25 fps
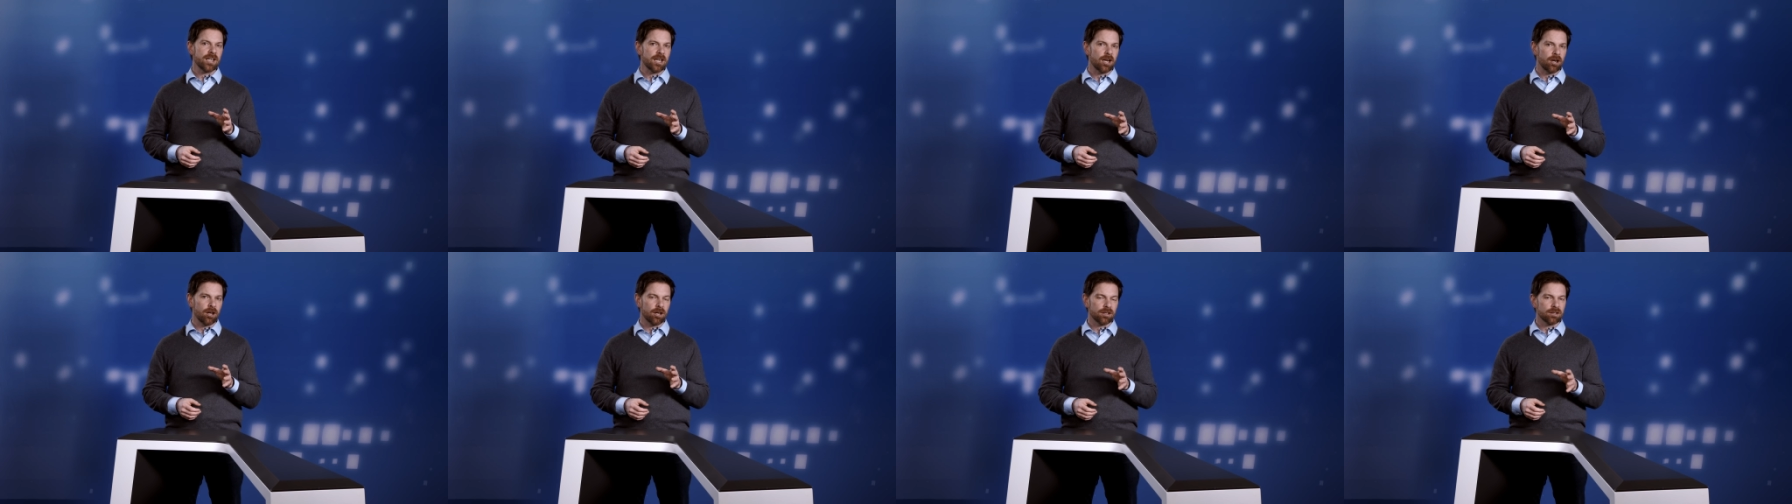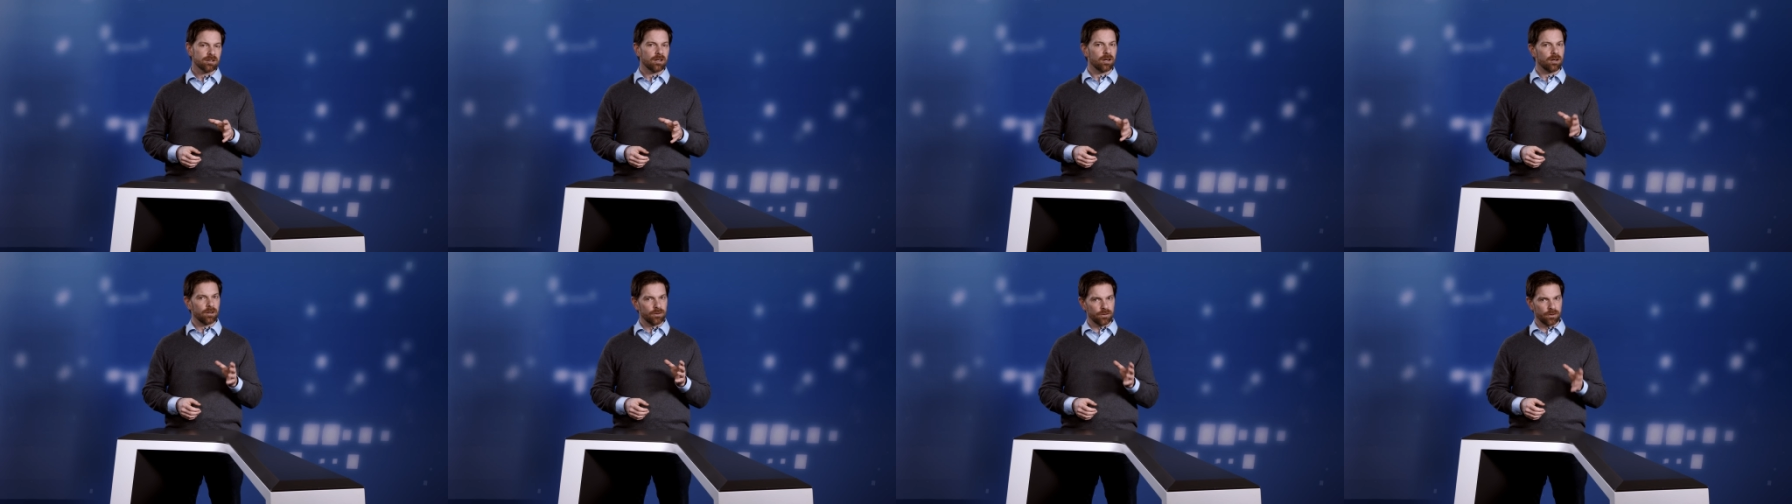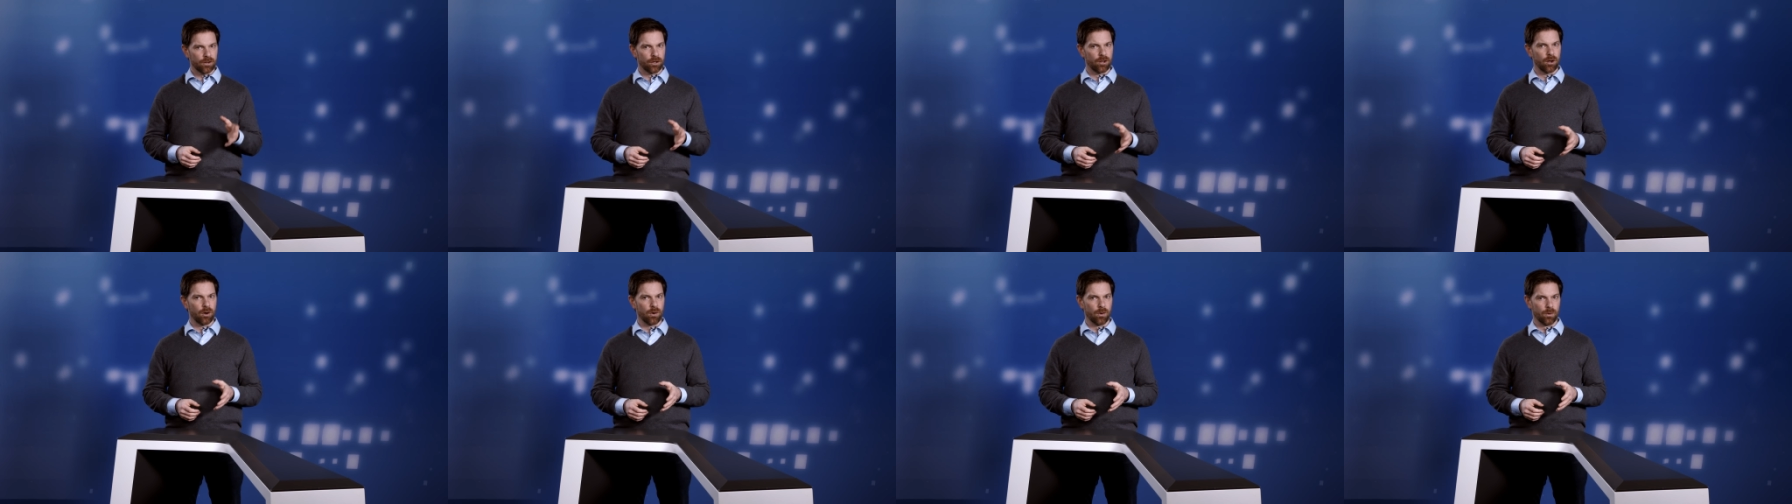lot on the
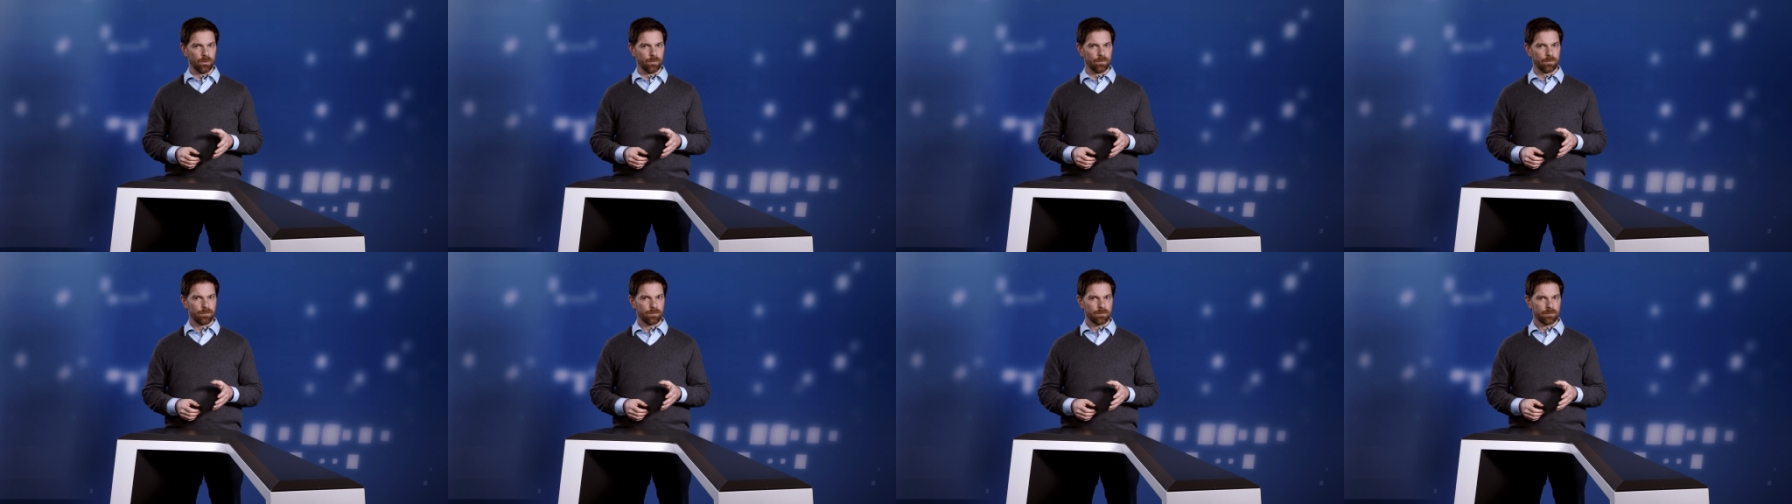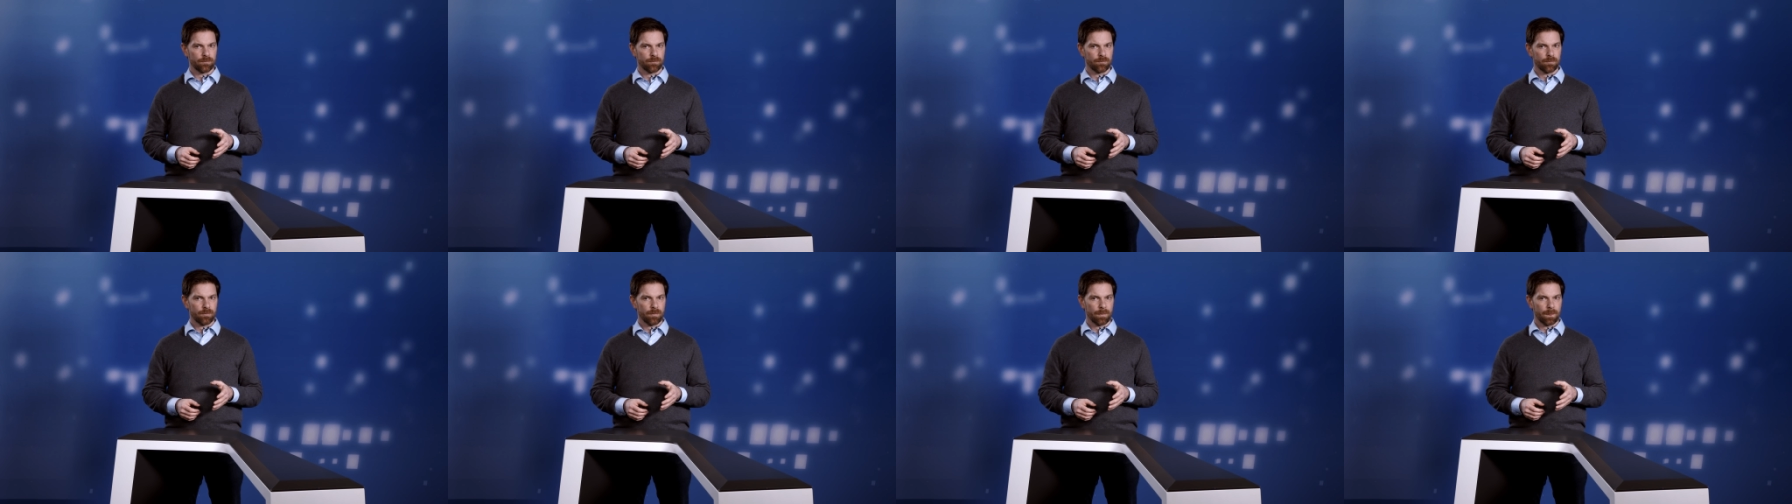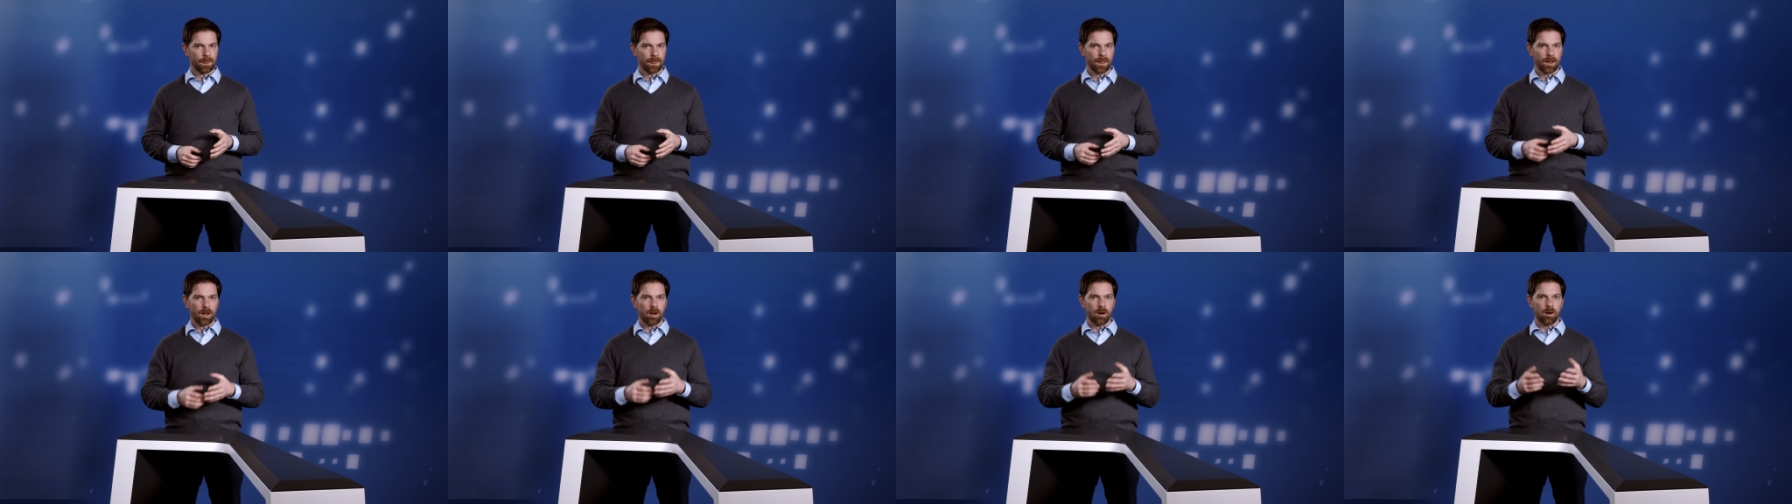go,
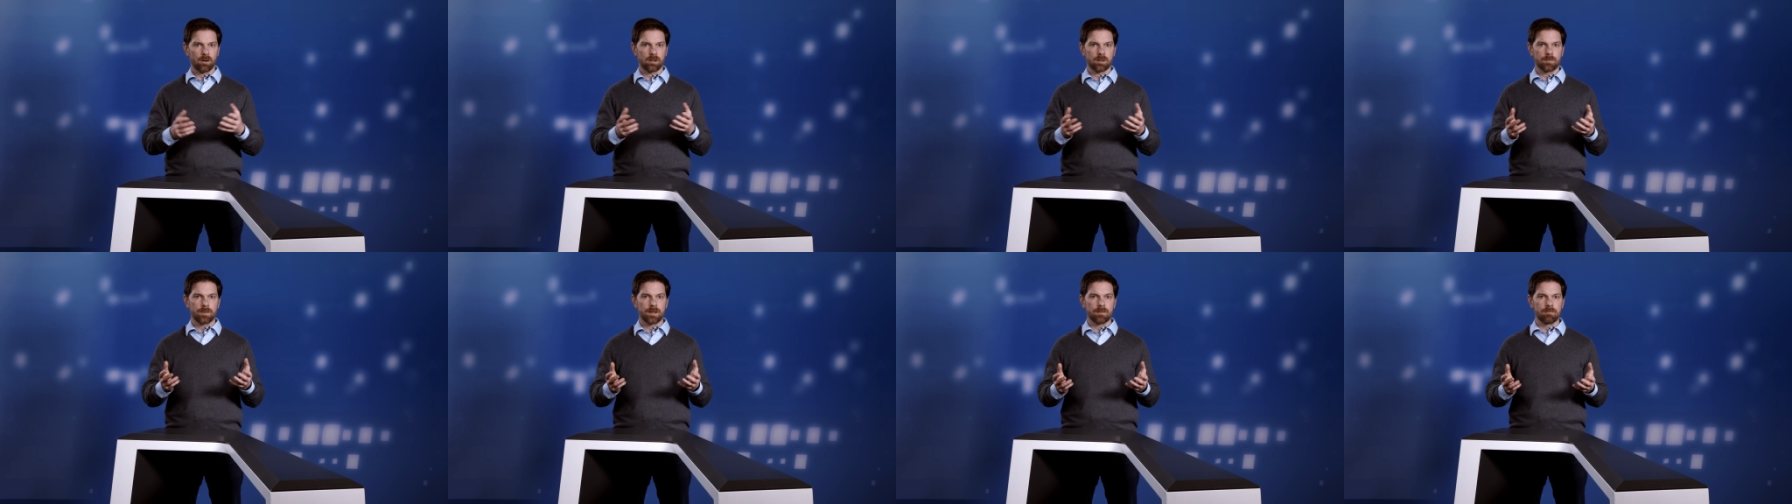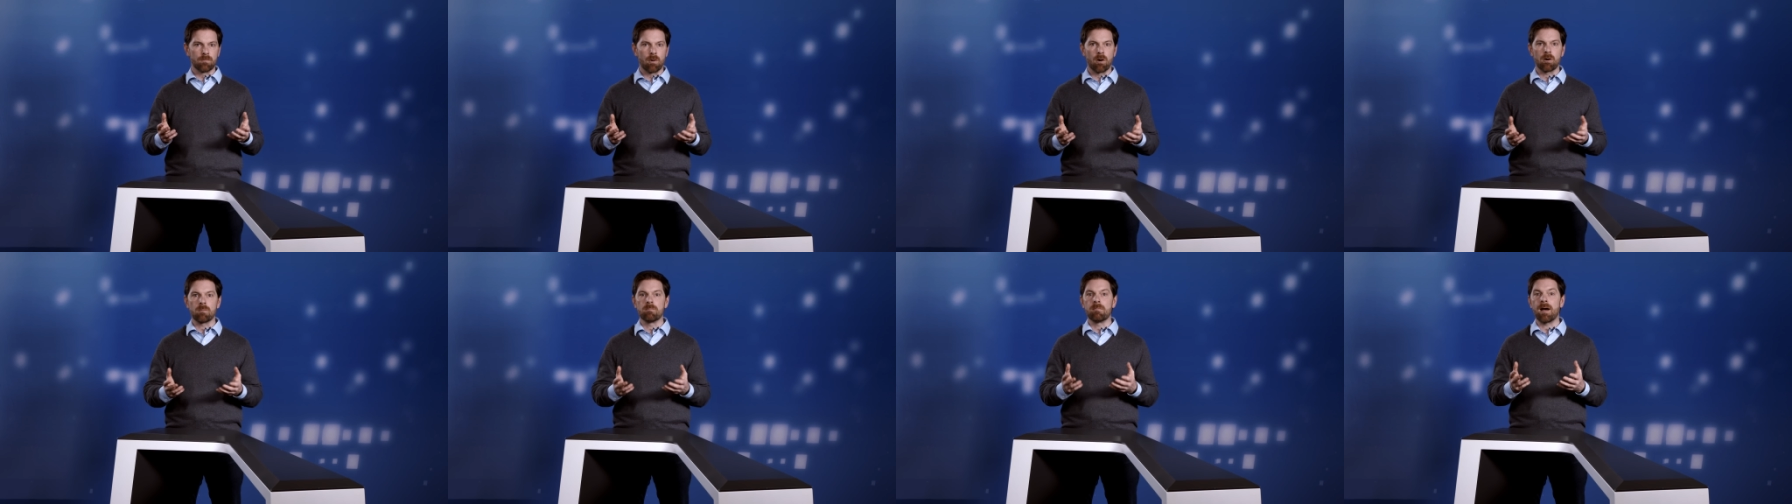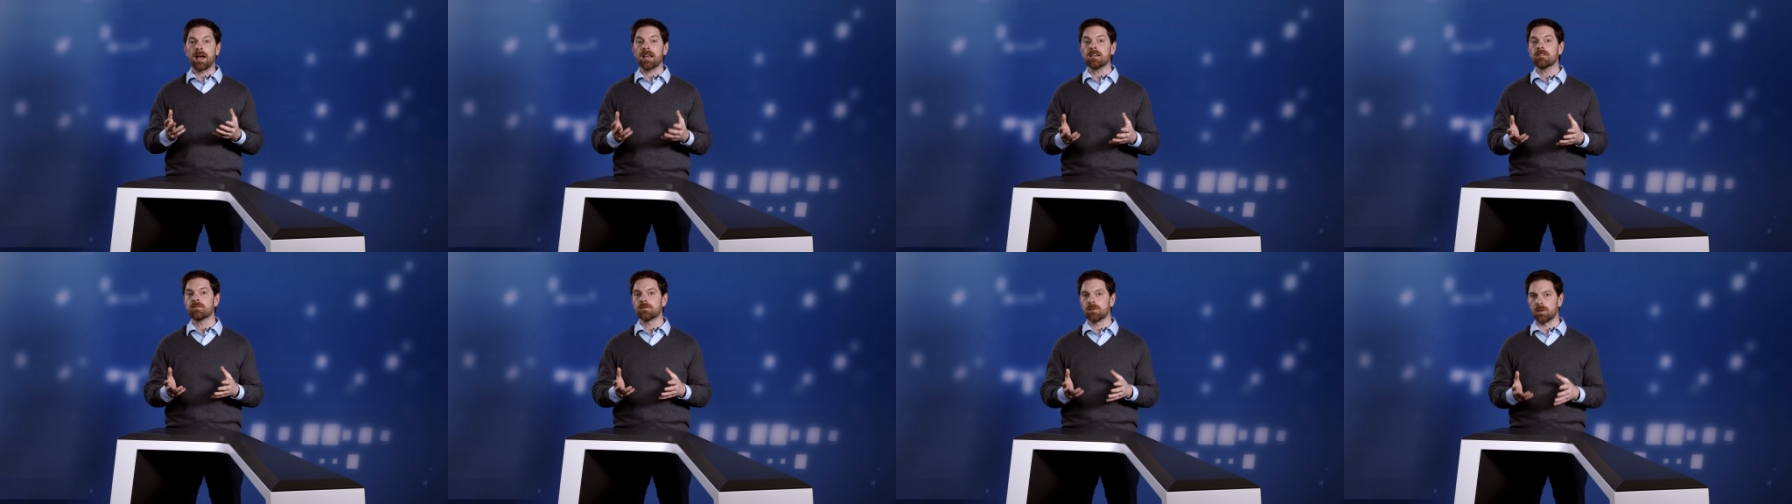or to be more
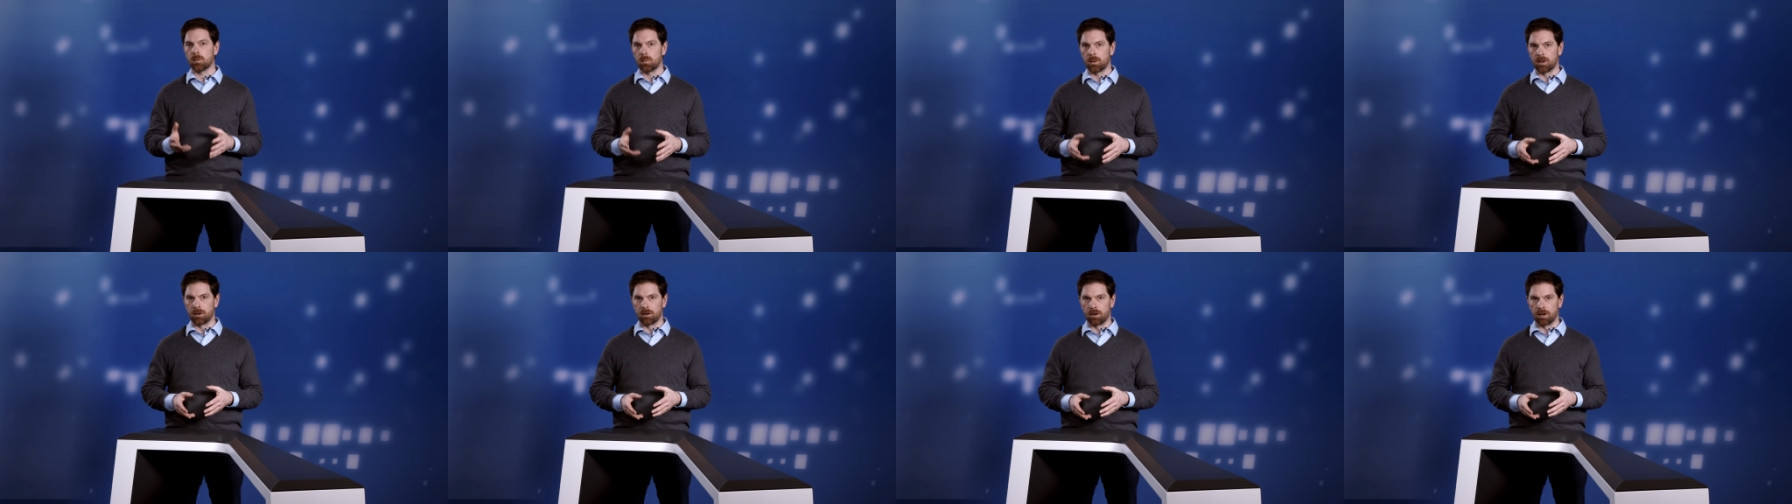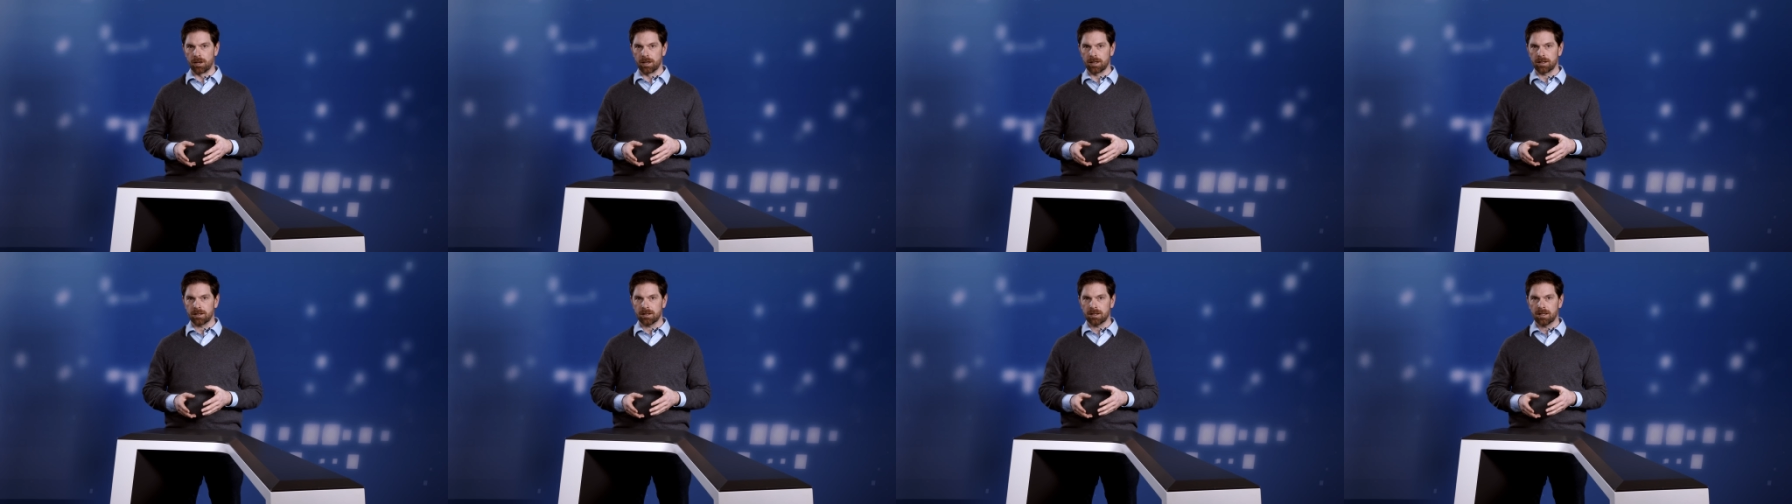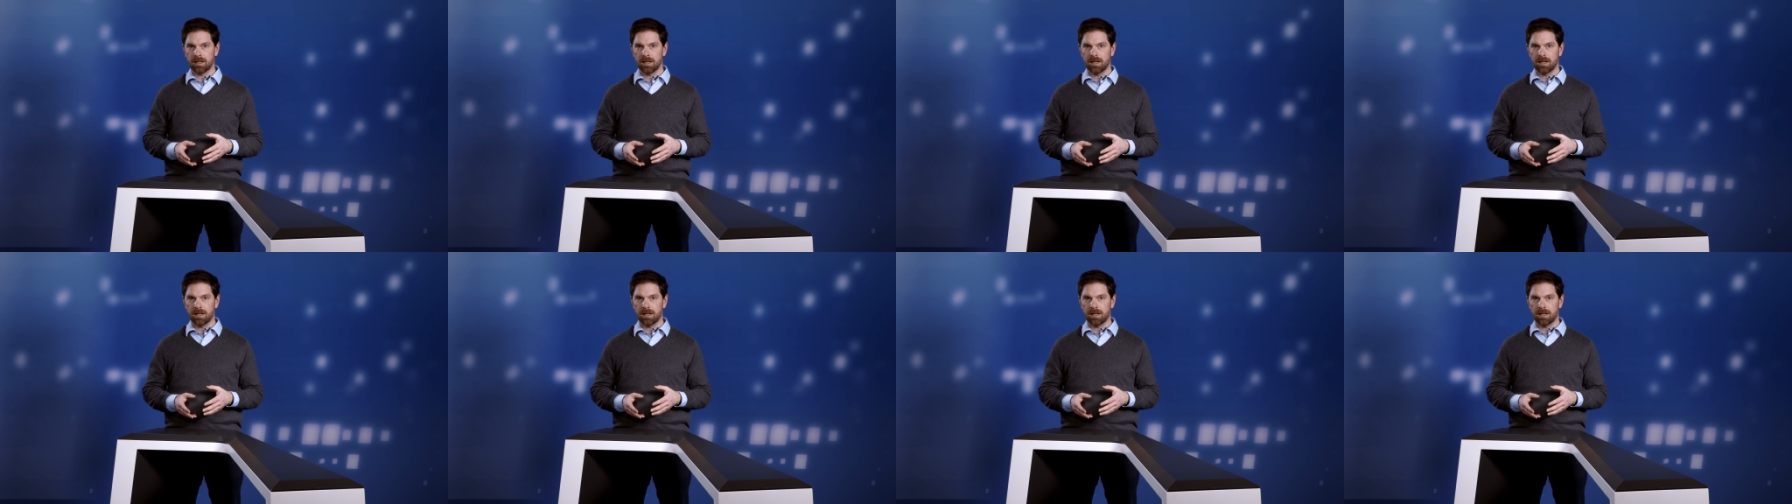mindful when learning,